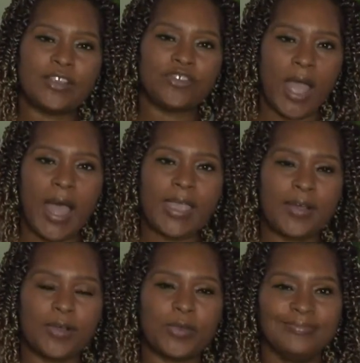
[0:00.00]

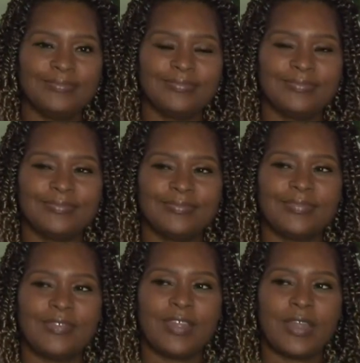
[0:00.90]
child.
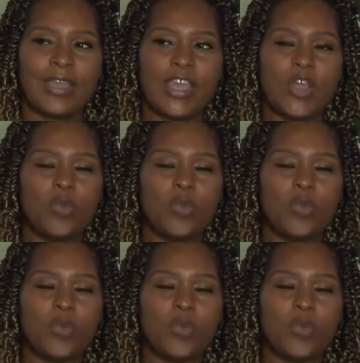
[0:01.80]
It